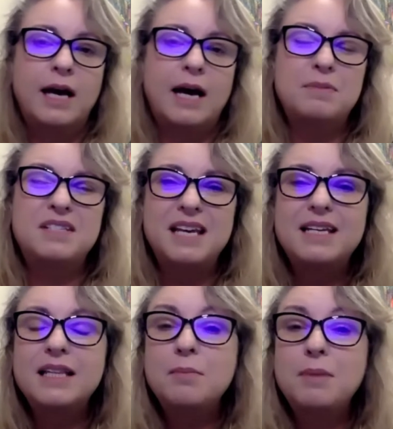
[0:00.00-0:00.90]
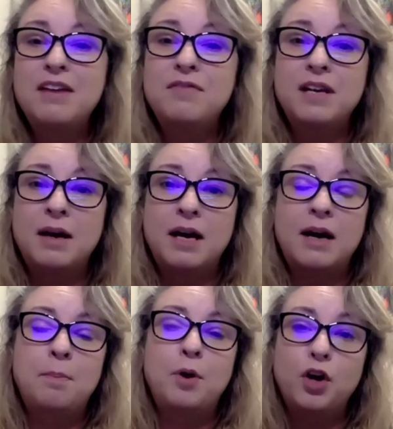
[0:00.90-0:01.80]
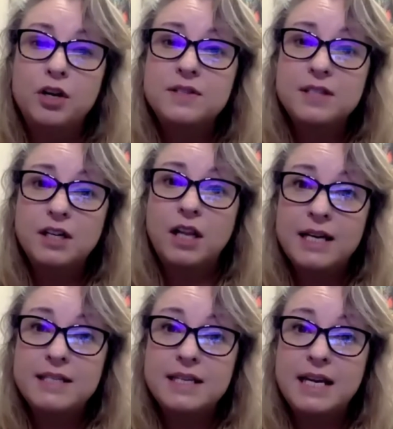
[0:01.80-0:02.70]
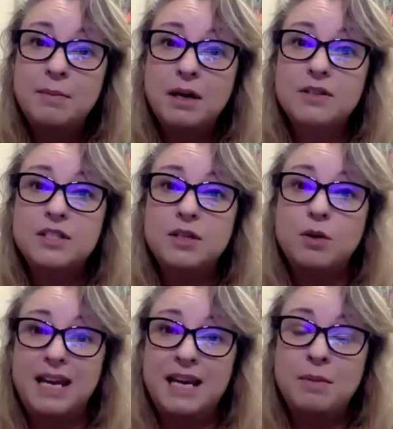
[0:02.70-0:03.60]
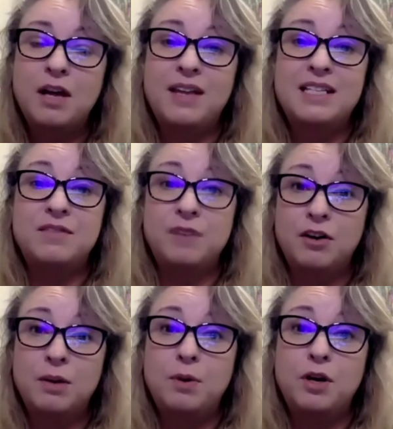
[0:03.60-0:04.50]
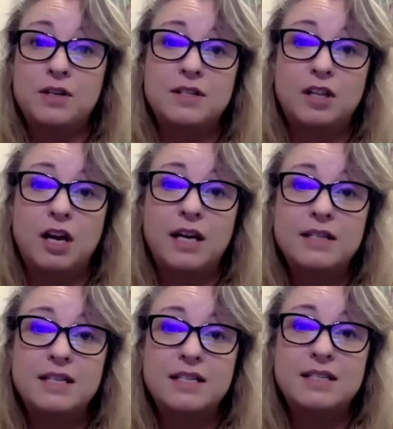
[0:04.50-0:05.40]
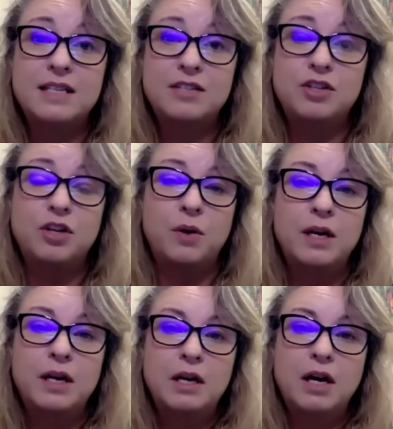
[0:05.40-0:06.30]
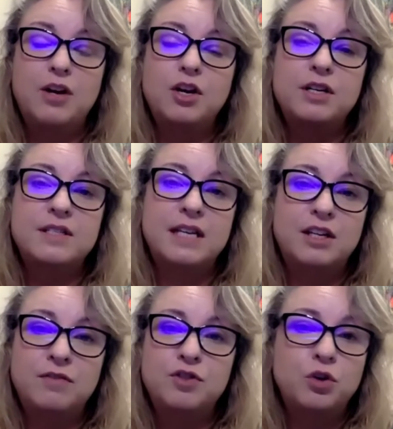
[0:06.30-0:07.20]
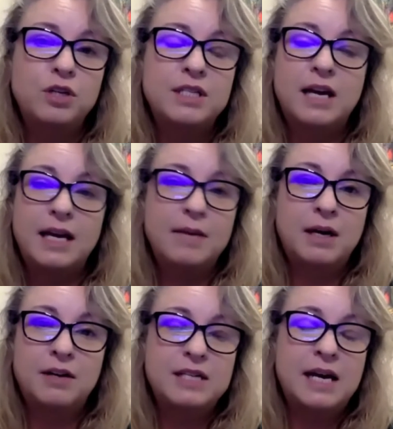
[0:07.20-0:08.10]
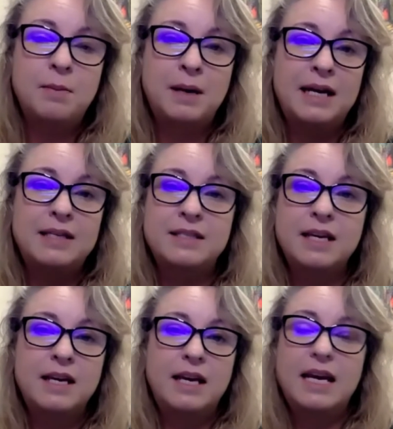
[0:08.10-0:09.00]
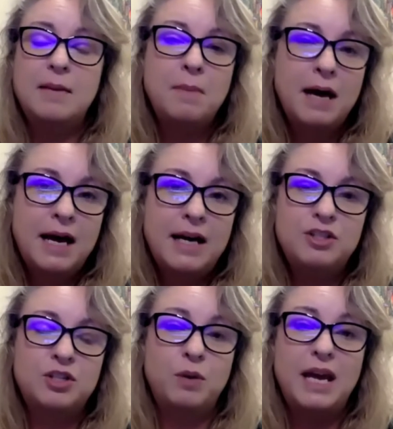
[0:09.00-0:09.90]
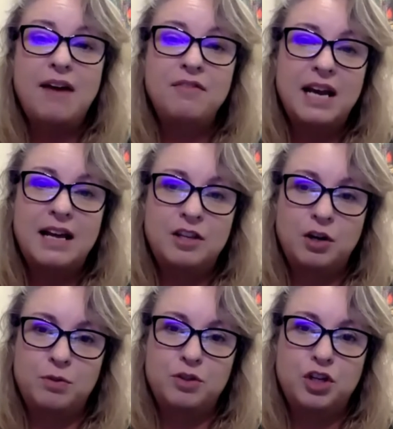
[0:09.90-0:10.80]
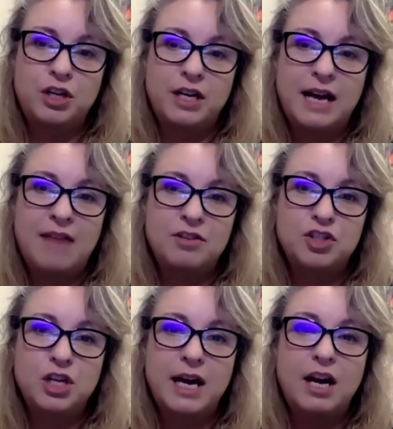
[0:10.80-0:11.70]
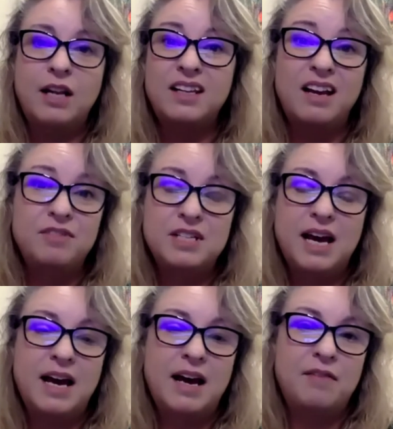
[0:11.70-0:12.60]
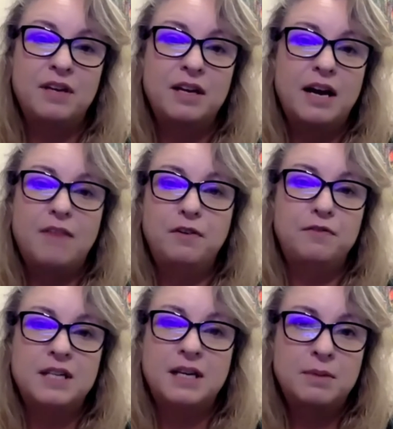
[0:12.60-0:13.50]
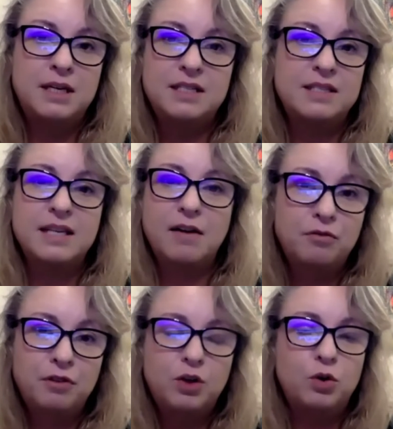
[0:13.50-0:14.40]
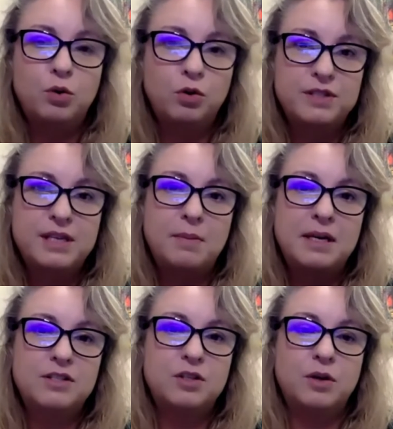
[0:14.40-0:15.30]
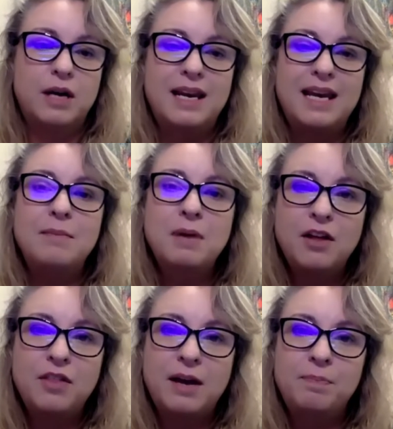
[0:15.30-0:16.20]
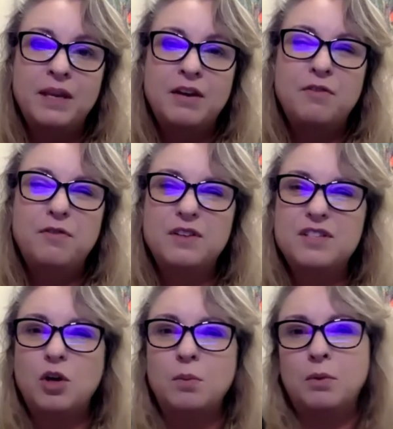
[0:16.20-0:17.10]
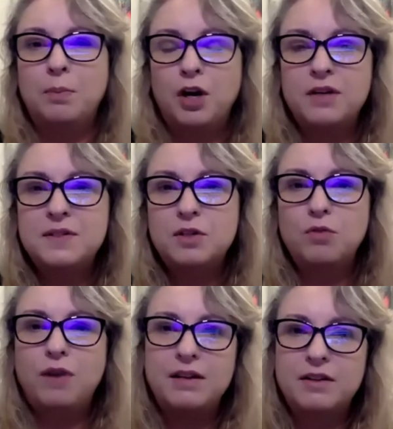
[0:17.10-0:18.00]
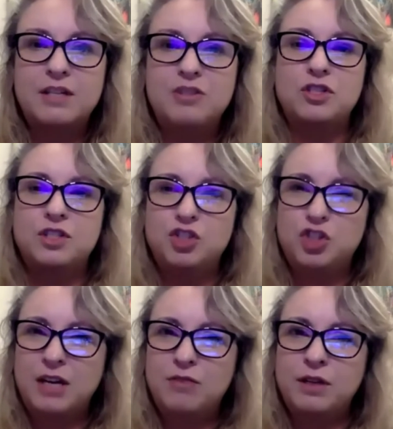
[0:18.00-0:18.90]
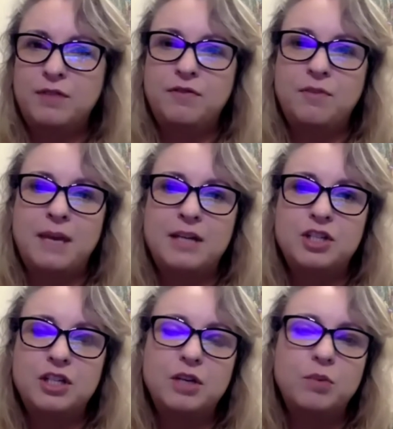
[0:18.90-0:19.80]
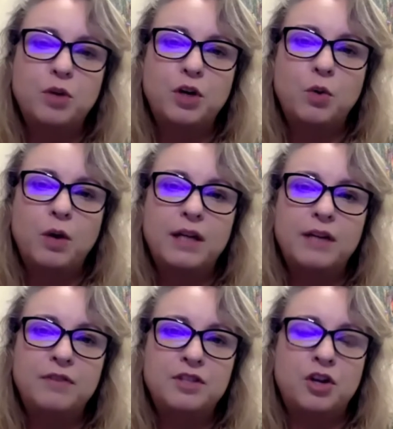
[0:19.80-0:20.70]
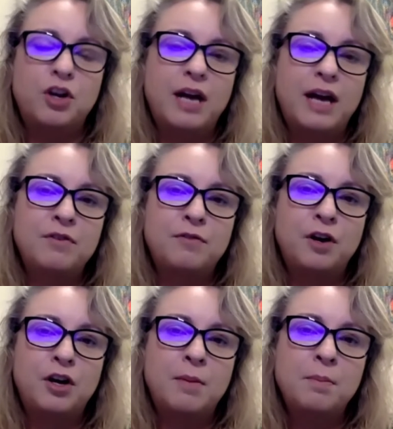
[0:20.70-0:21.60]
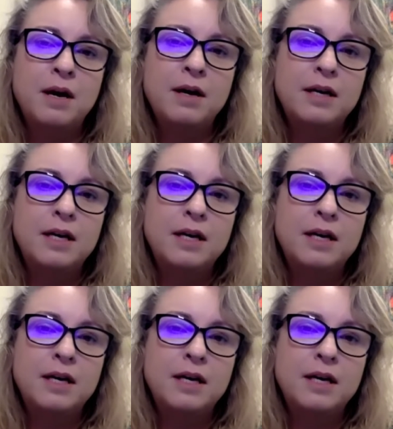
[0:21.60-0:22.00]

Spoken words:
sending them even a personalized email. So an email that is very personalized that says, you know, I noticed that you've joined our email database in March and we haven't had the opportunity to have a chat. I'd love to have a 15-minute discovery call or something. So an email that feels a lot more personal rather than just general information can work well if you don't have a phone number.